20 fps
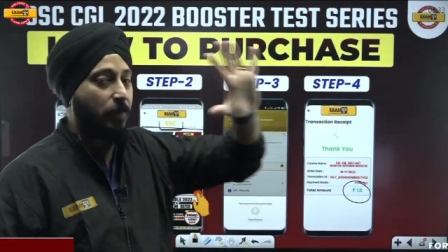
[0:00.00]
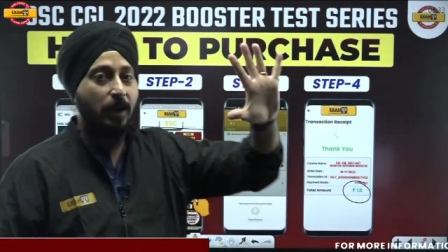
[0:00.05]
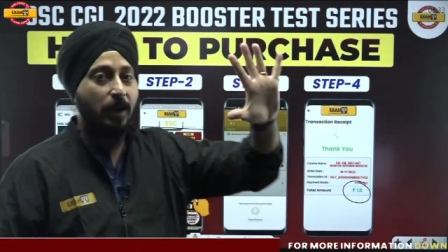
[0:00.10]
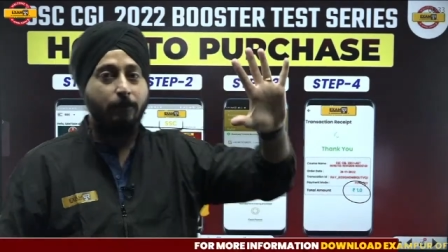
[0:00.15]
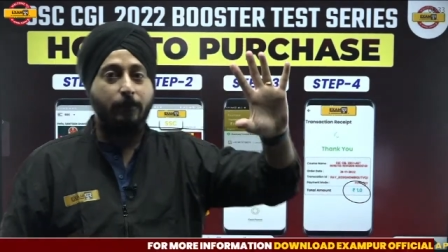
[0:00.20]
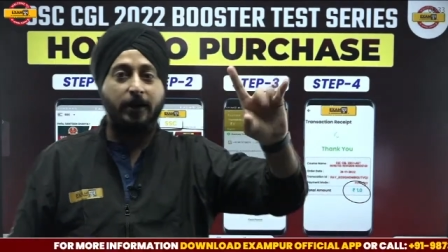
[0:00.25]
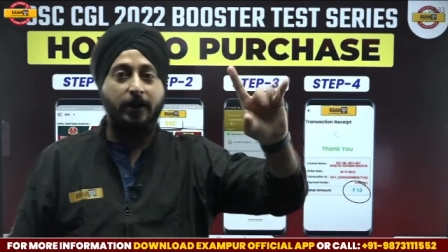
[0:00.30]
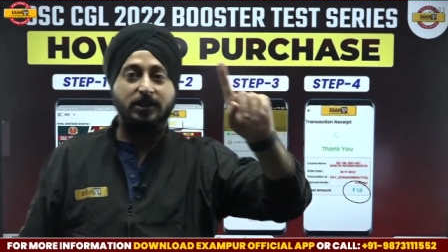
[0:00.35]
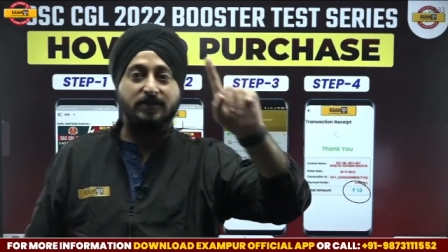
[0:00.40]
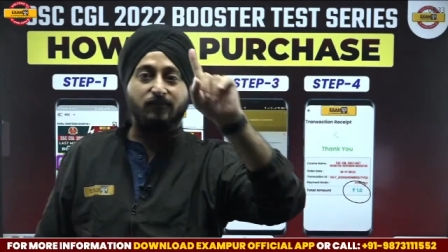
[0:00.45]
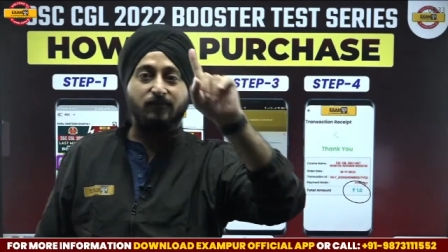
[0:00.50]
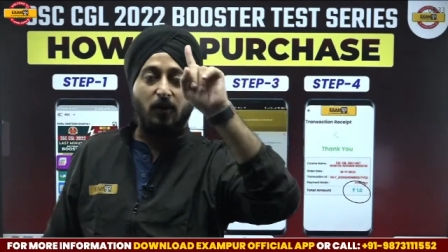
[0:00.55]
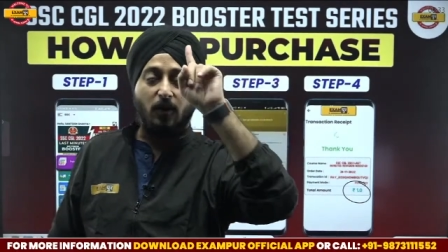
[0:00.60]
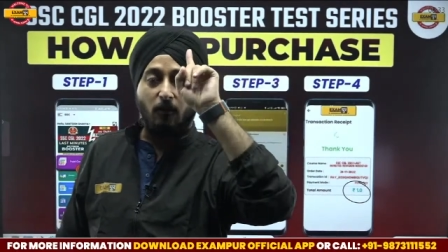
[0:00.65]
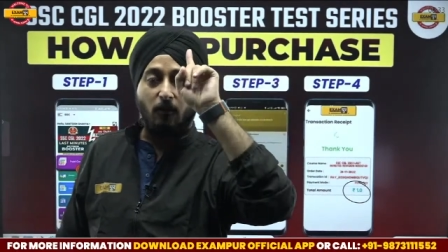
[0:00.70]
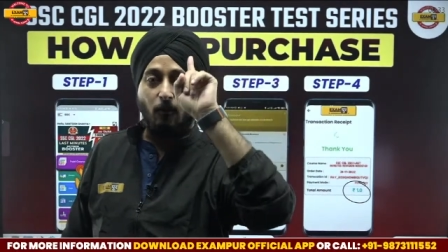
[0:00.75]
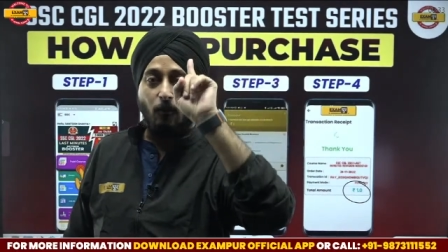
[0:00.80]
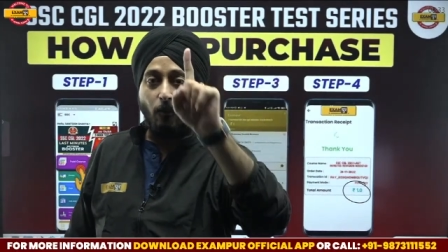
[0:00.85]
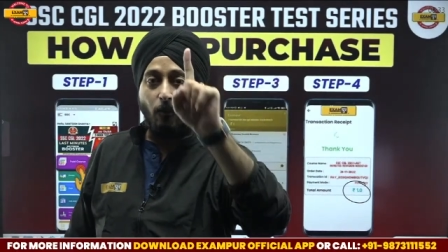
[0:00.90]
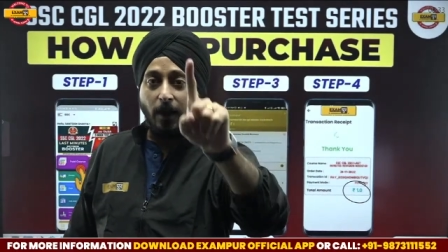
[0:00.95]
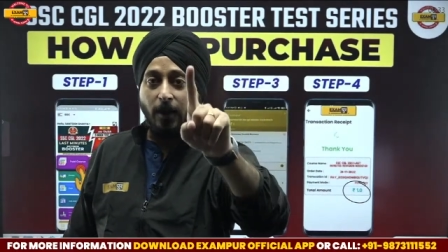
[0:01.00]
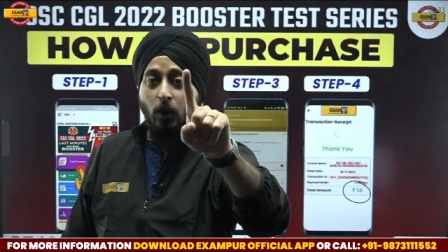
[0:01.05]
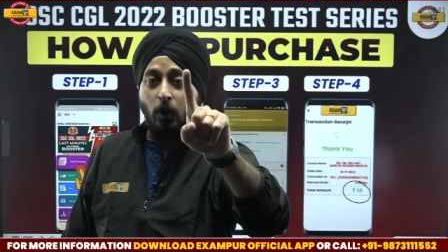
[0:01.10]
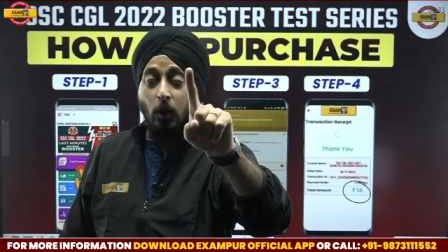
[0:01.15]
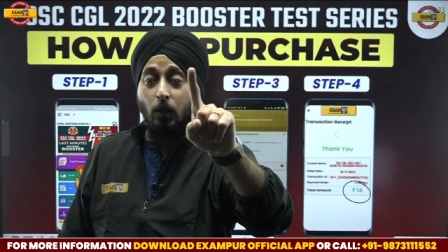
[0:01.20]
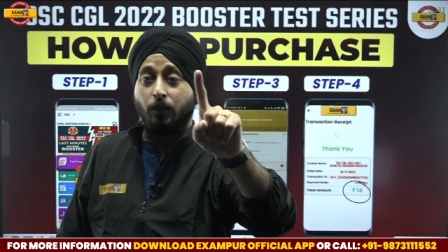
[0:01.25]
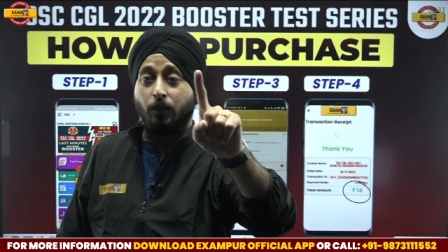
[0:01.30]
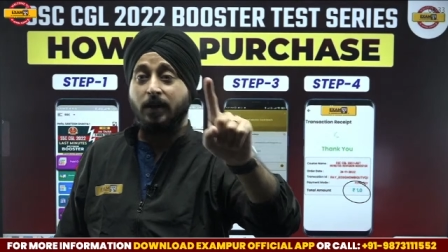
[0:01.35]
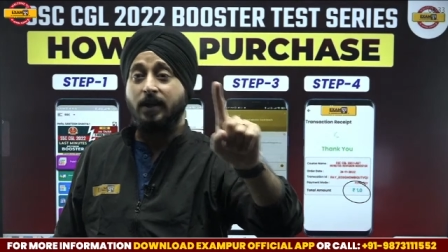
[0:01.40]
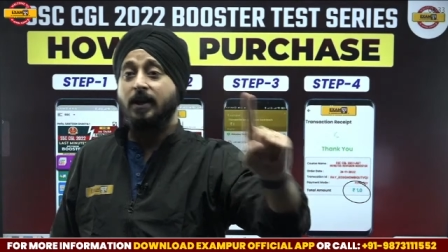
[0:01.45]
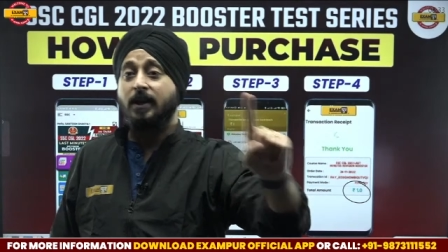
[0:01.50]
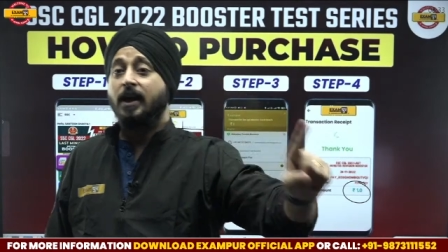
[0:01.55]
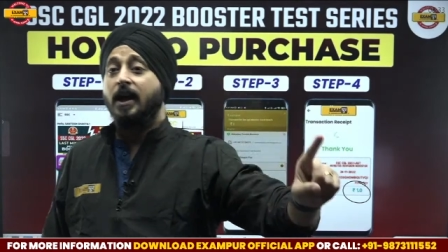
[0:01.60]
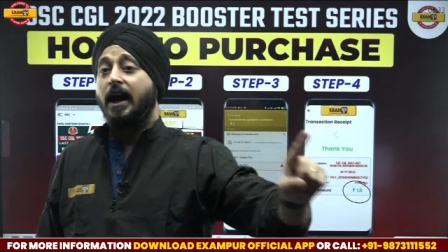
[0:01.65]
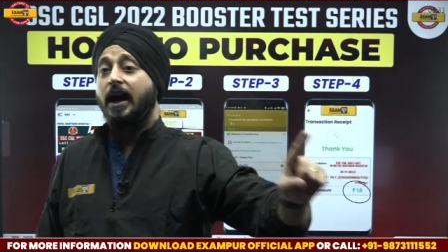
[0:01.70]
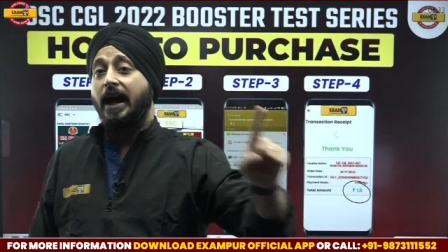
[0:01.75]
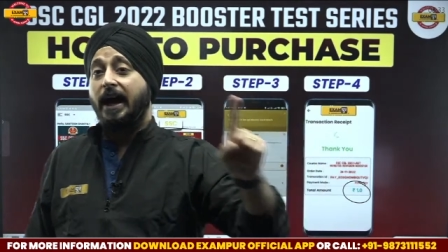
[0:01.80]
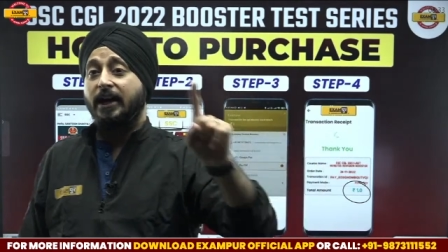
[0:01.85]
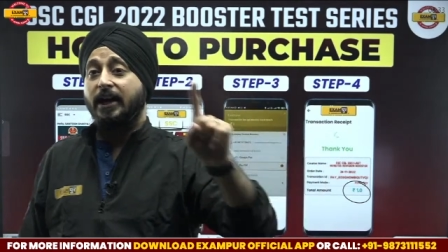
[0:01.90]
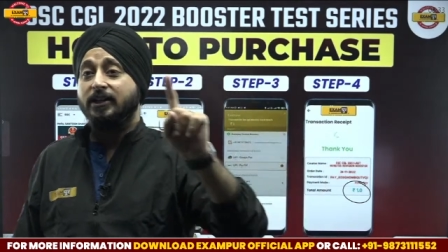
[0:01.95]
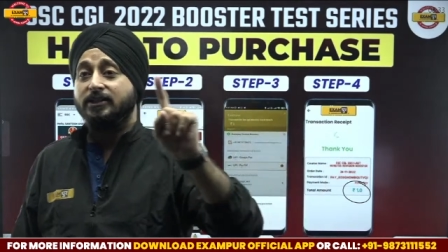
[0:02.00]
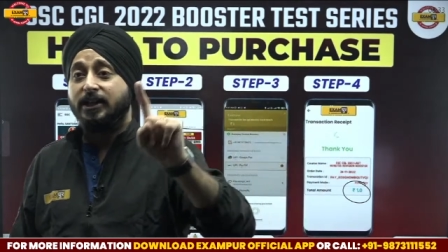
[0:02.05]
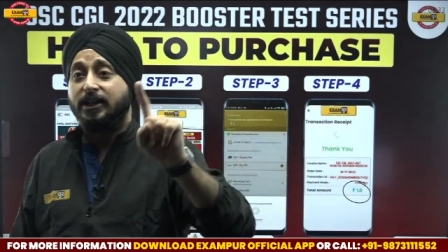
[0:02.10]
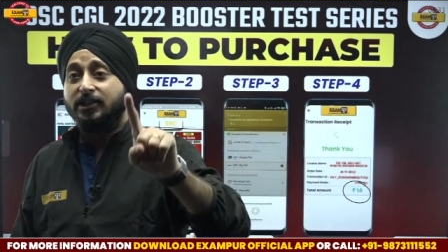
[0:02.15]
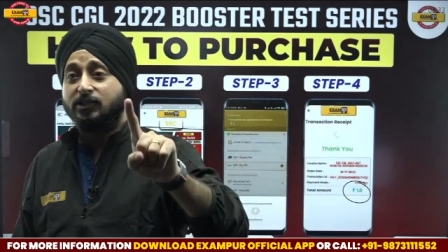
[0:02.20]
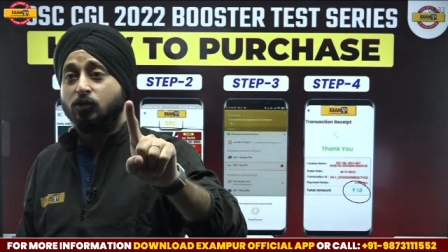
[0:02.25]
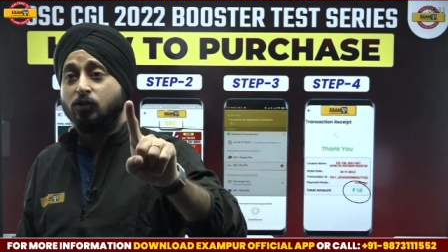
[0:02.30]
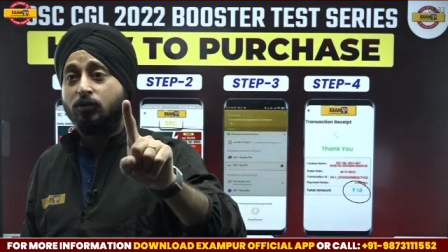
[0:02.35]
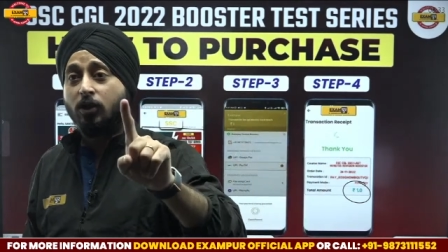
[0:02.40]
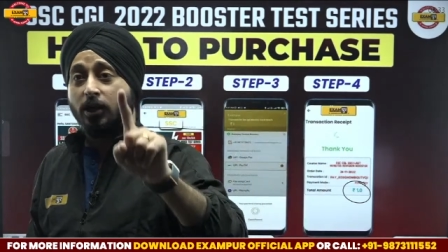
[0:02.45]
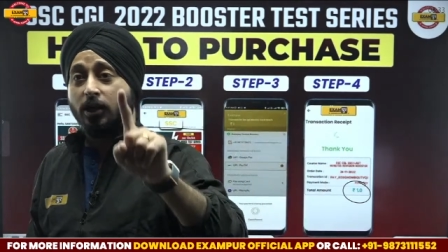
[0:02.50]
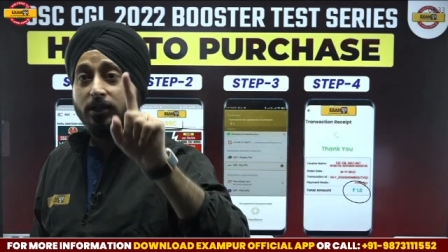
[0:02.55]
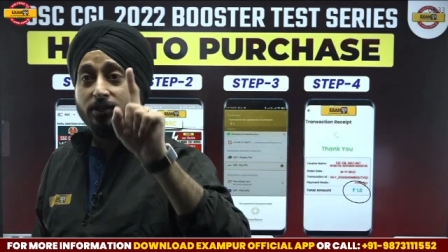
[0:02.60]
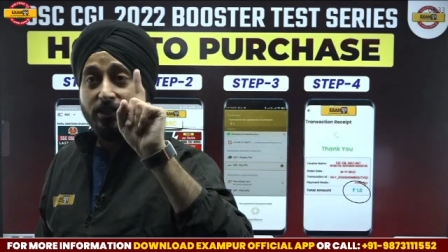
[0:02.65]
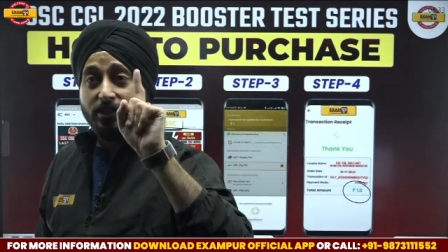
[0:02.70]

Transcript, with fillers: papers for one rupee and just do not